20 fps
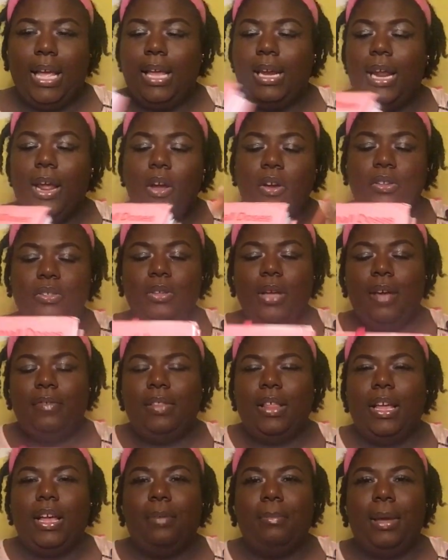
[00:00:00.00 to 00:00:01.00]
And I also have
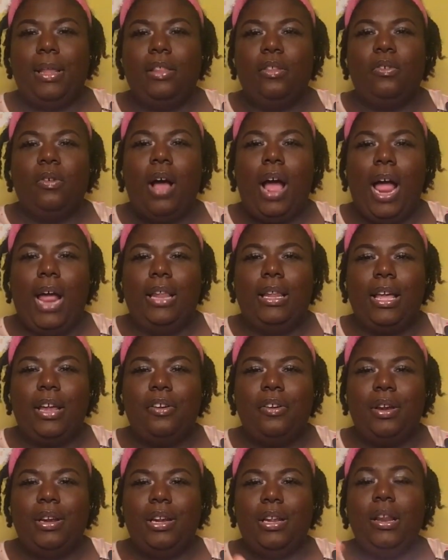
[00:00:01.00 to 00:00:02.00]
like my little
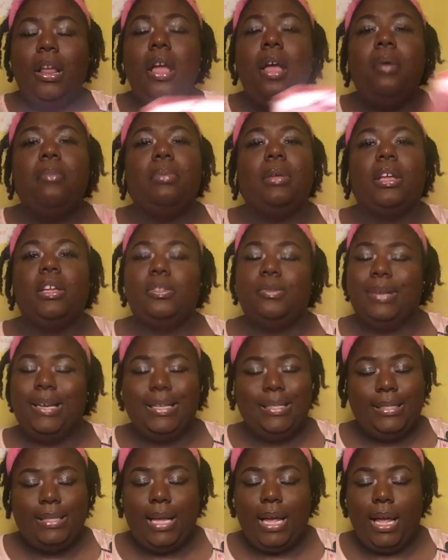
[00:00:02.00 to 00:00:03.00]
highlighter in it because when I
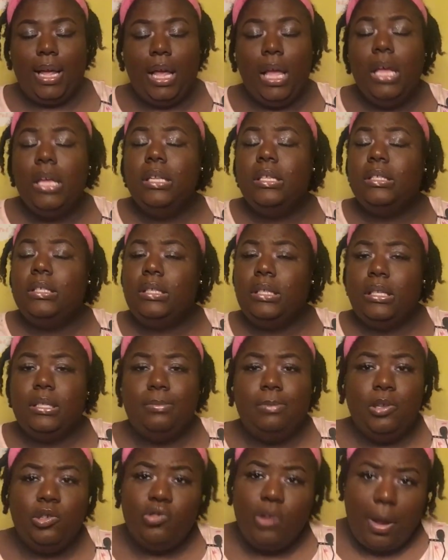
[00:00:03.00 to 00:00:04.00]
say sis
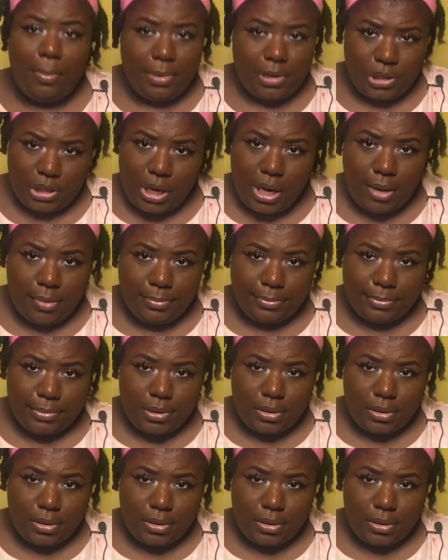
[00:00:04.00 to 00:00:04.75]
be dropping gems,